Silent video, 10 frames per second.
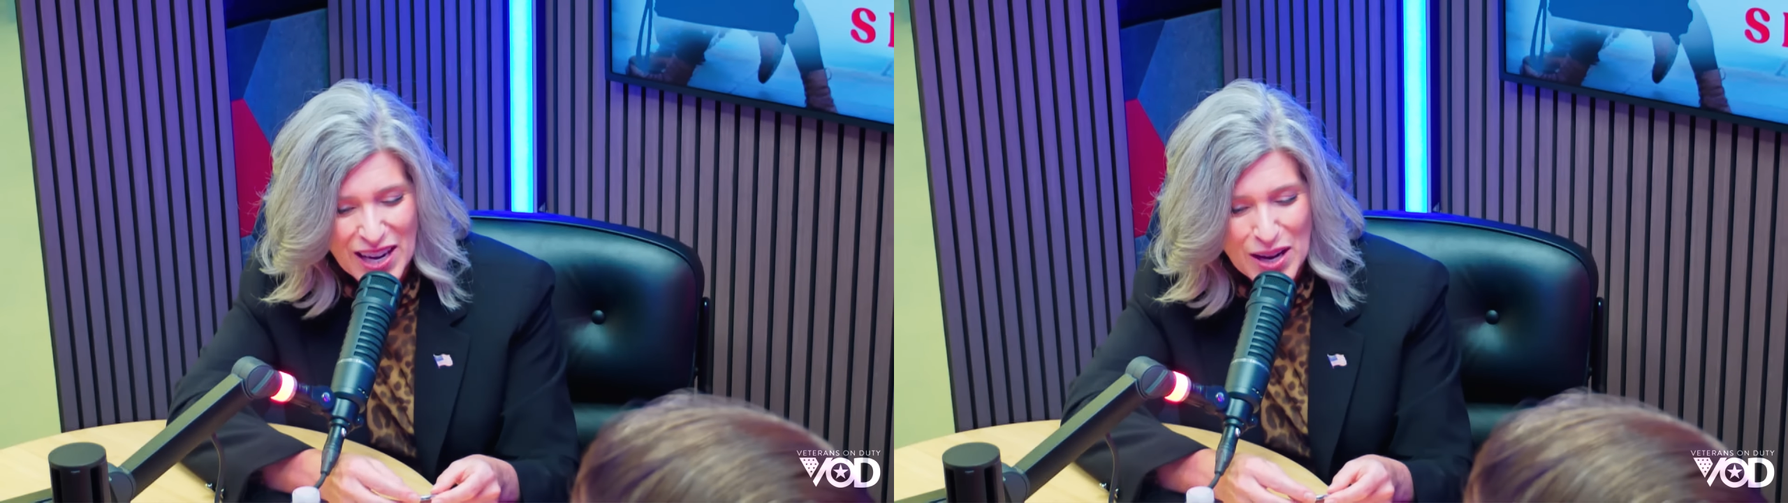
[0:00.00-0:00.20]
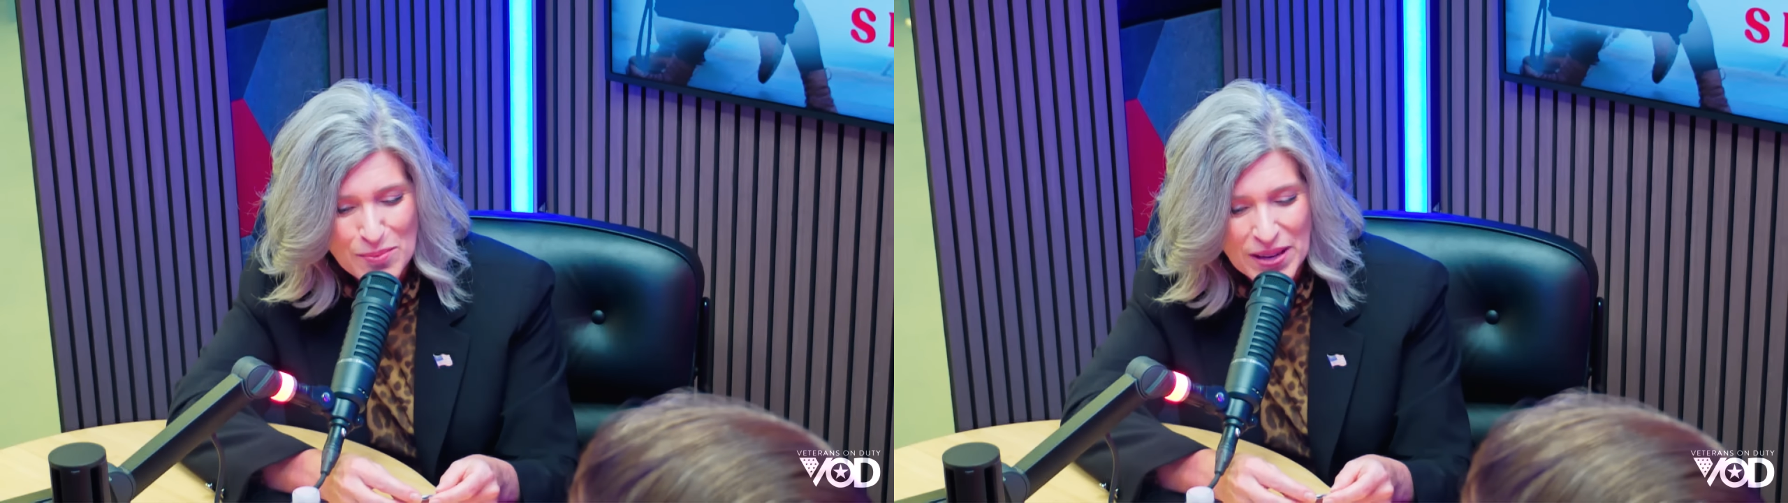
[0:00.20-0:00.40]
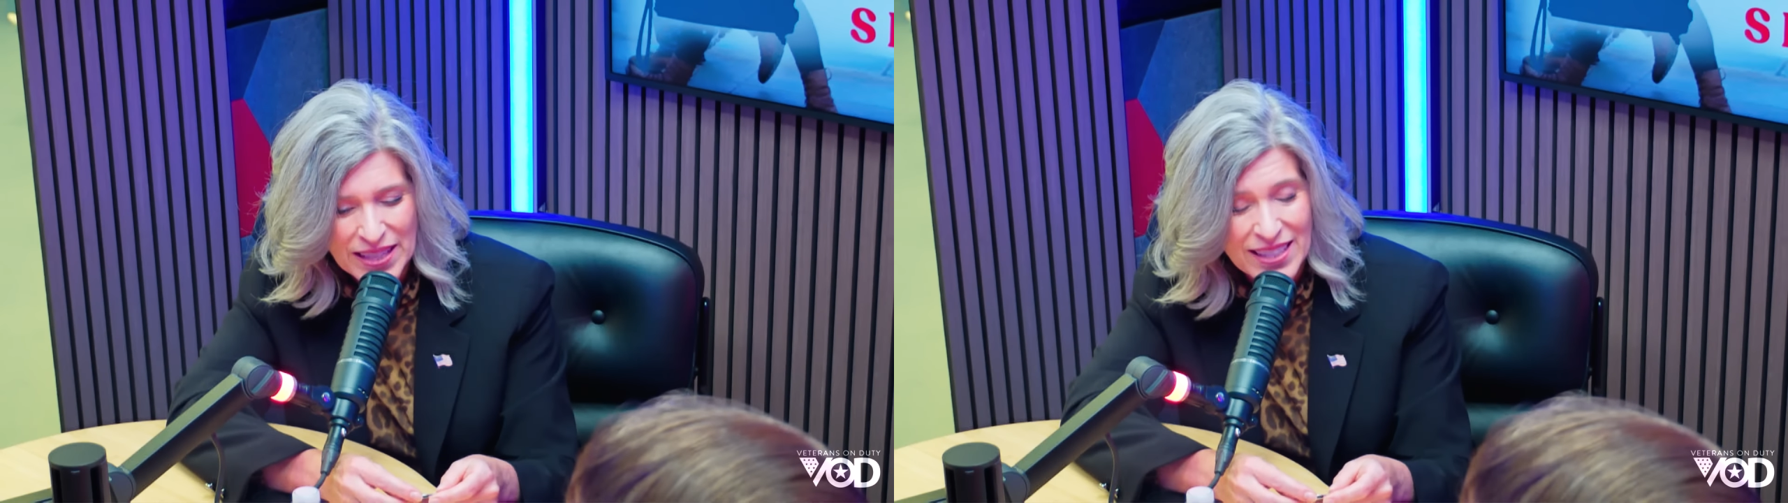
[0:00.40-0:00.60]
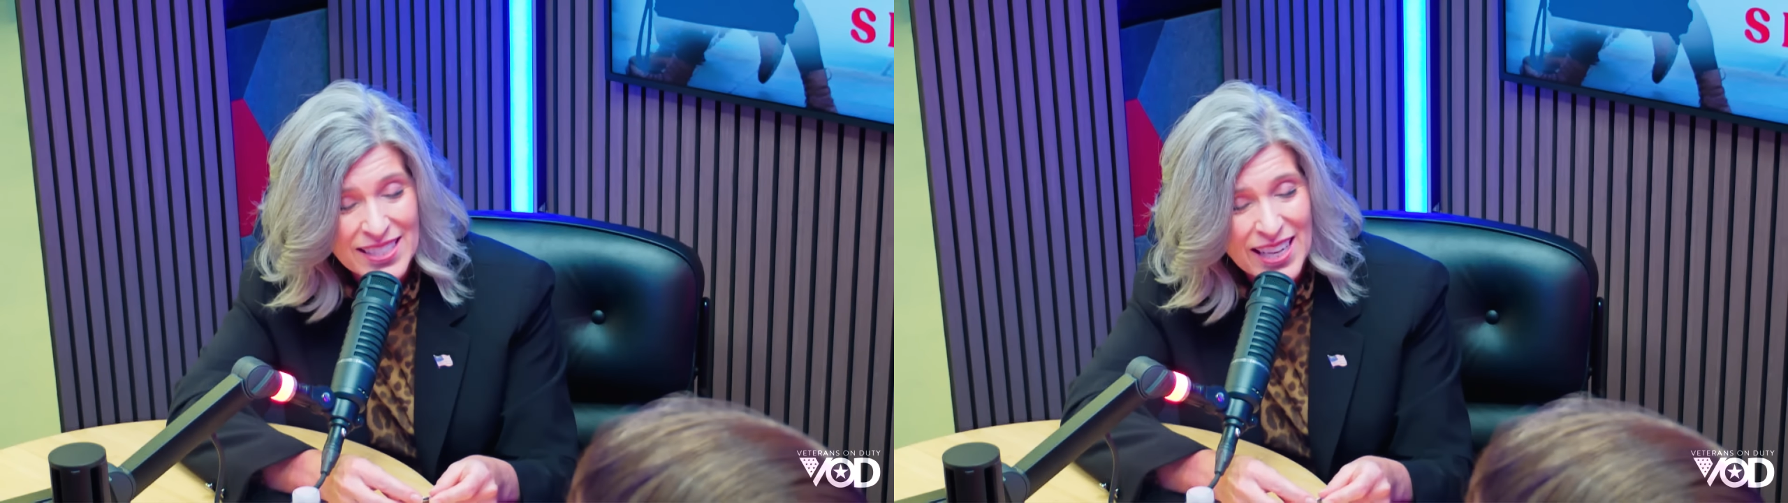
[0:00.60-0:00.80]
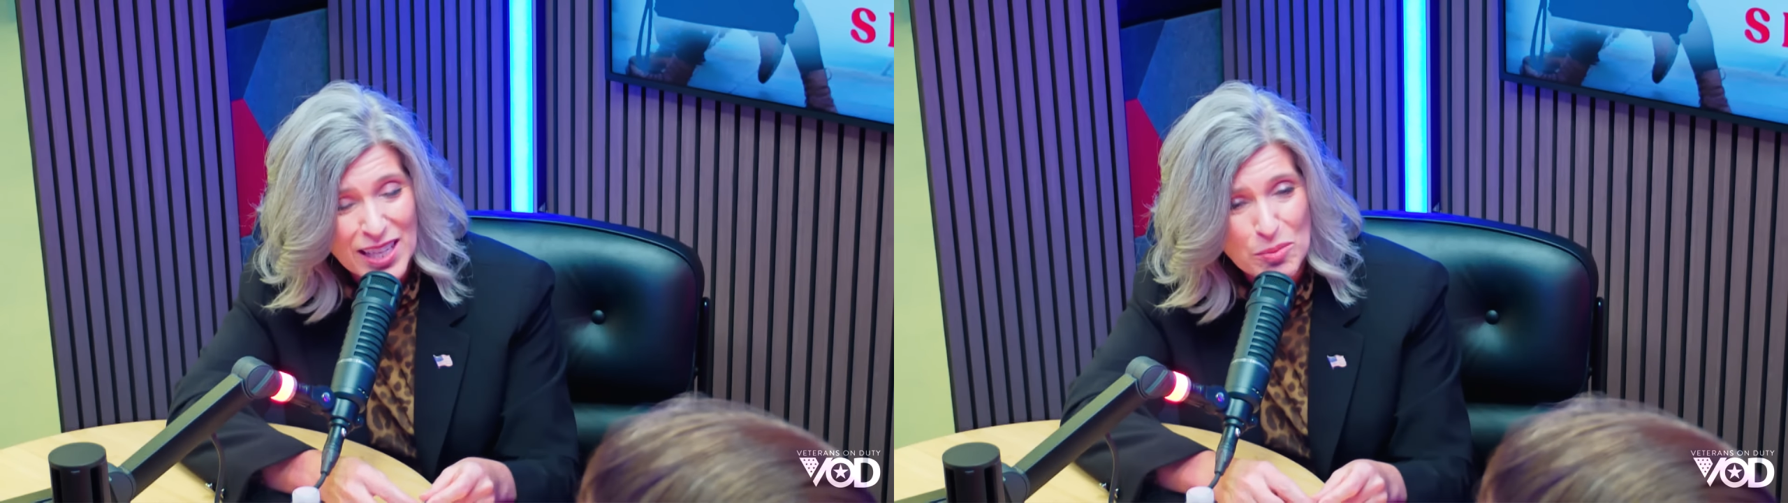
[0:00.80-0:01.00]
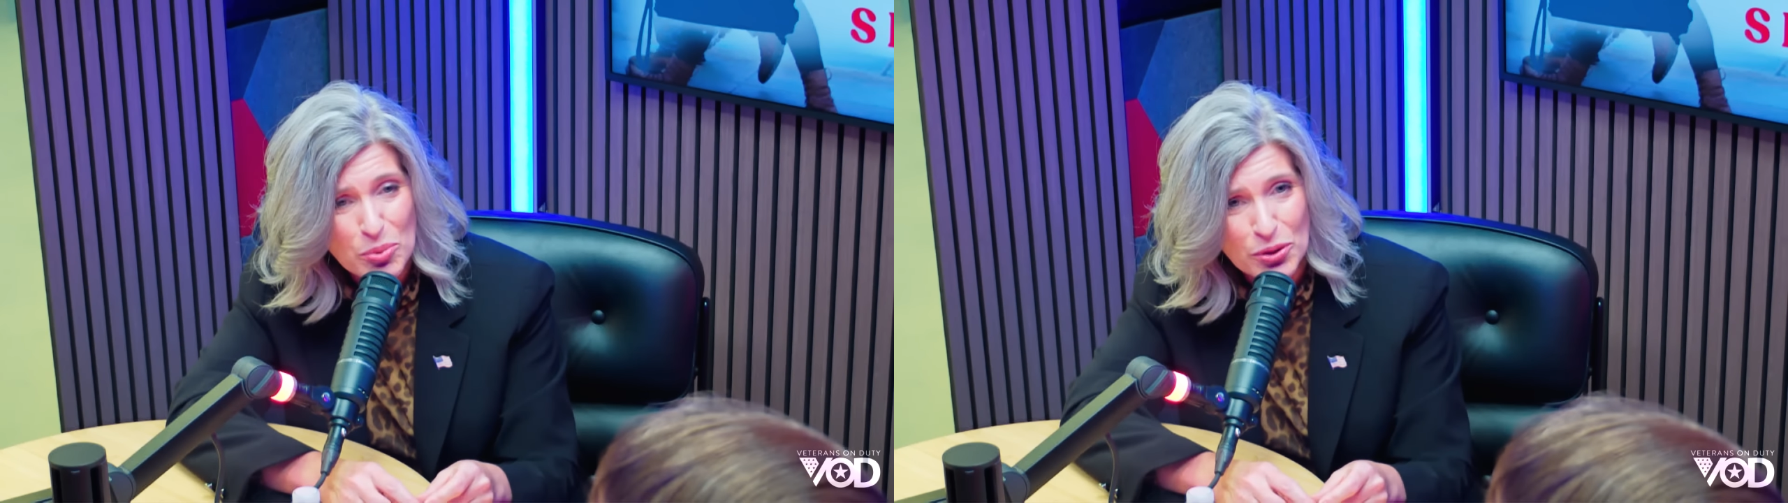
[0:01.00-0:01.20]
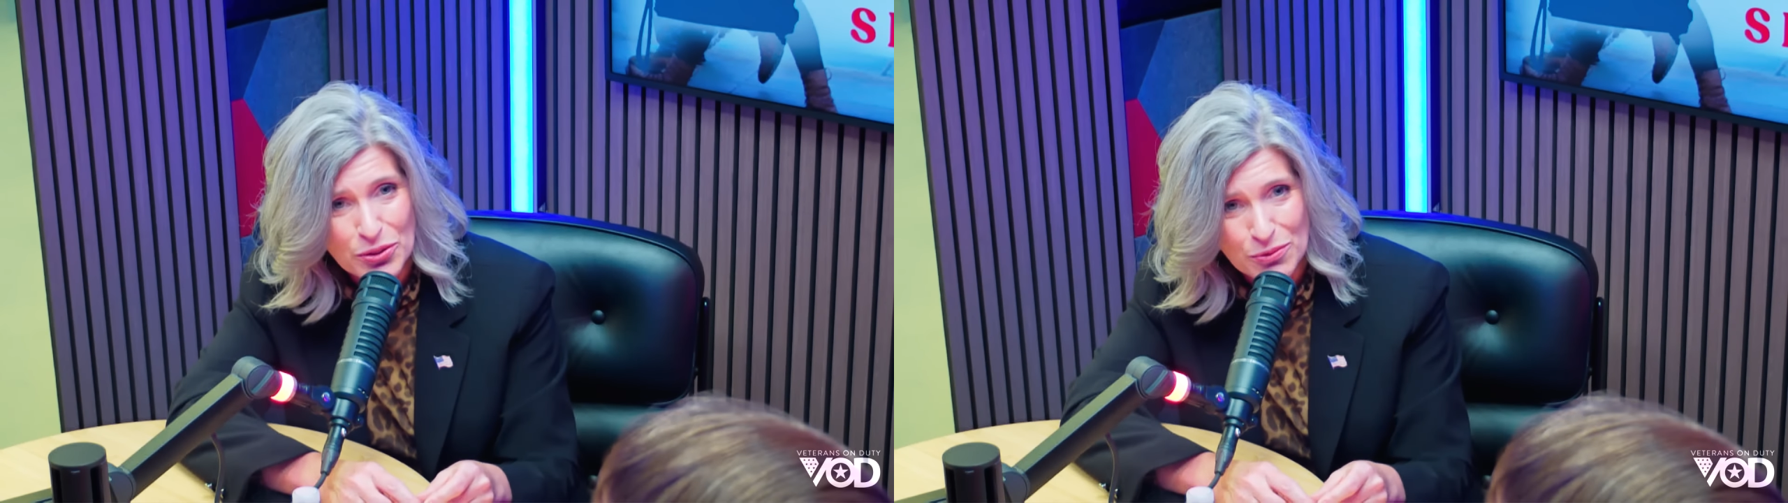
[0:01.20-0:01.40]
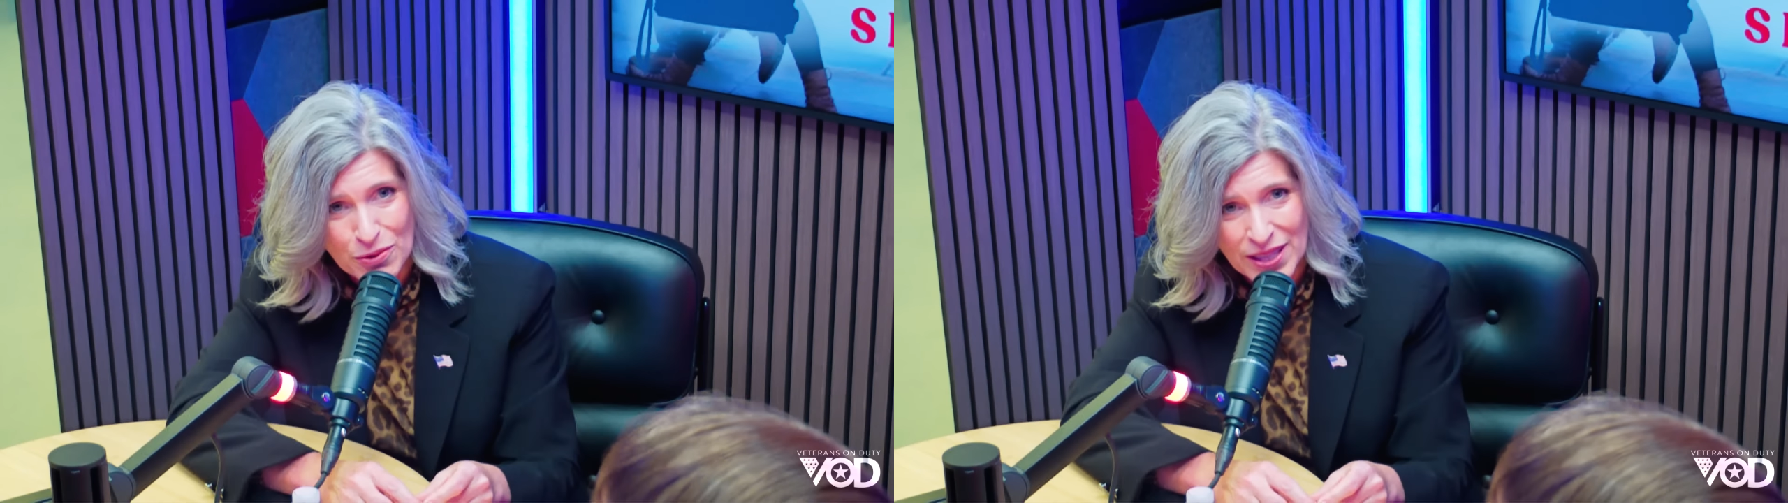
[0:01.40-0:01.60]
And then taking
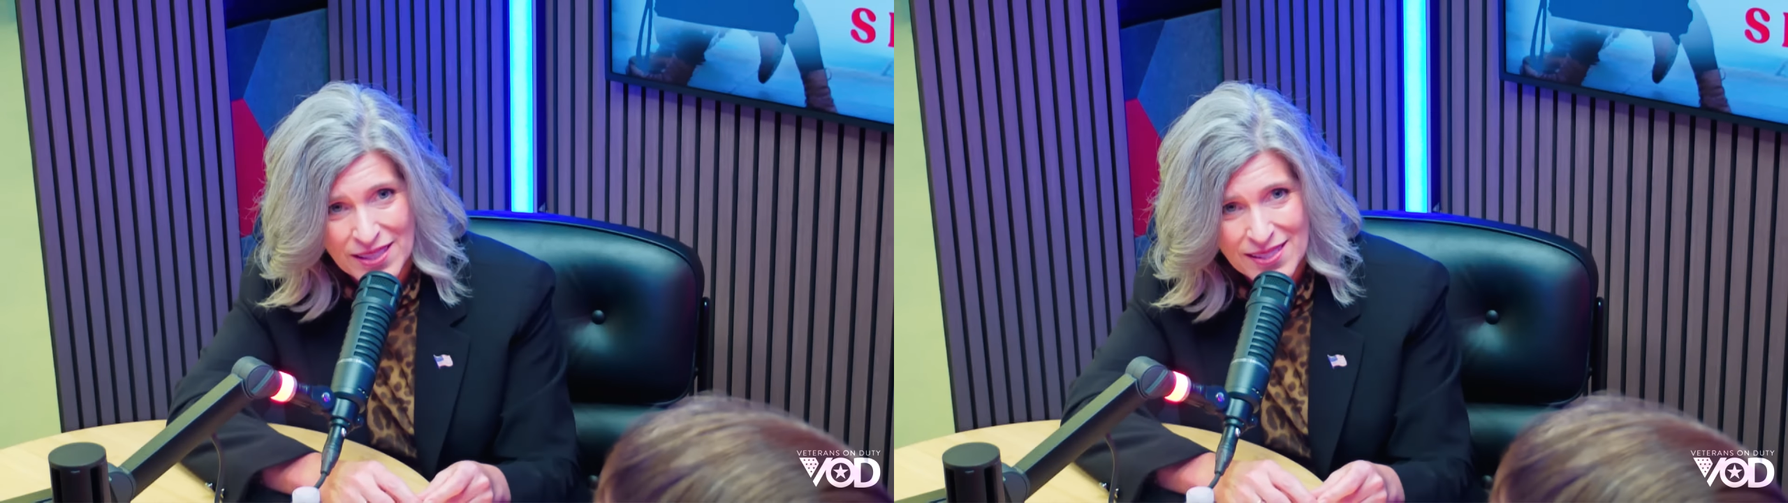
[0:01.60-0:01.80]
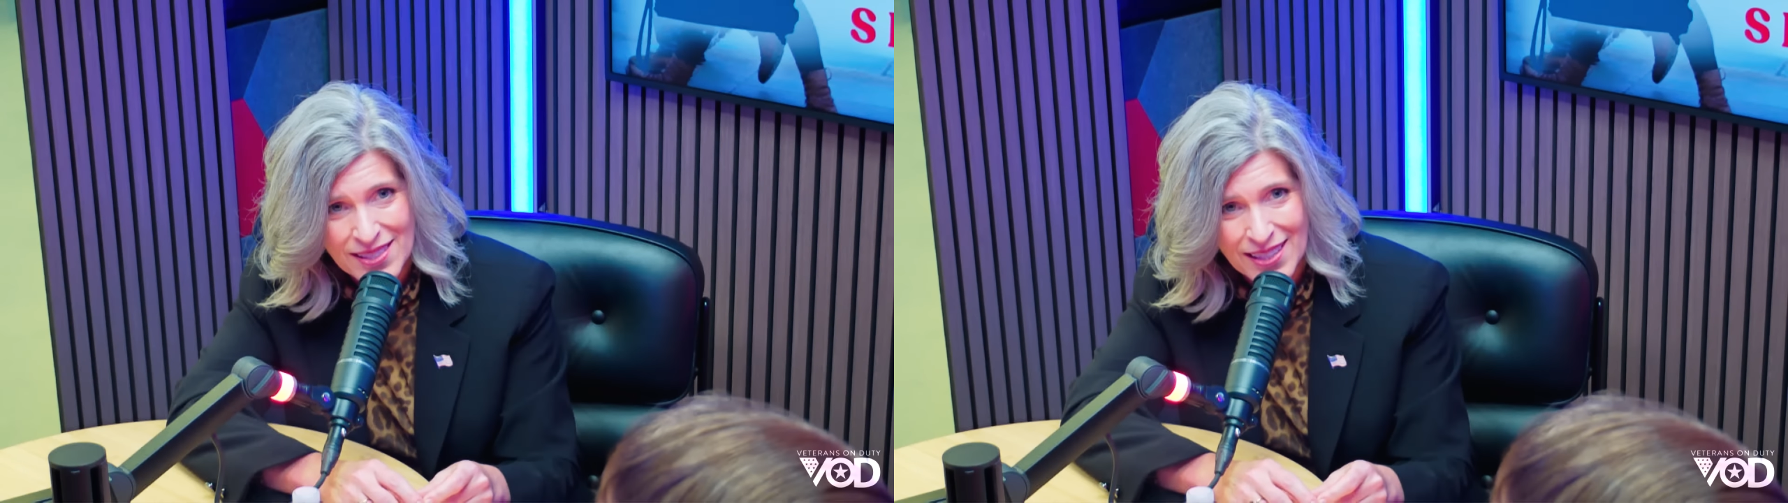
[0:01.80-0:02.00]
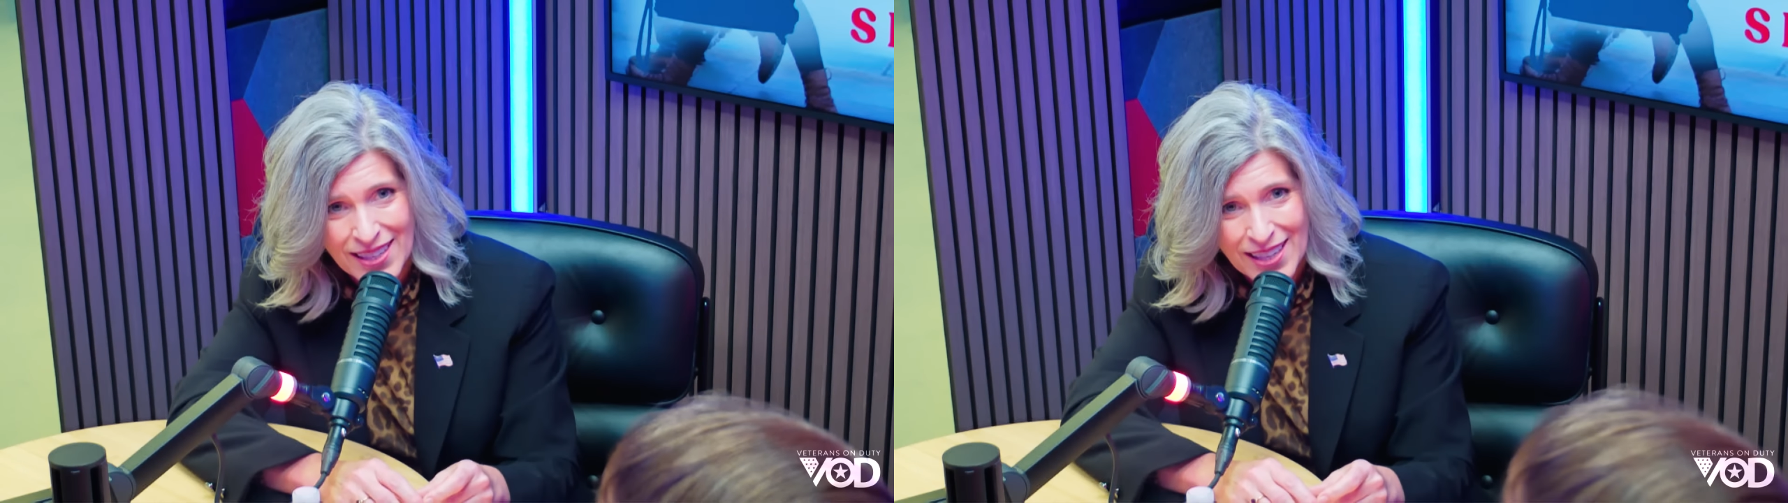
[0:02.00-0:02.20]
prudent risk.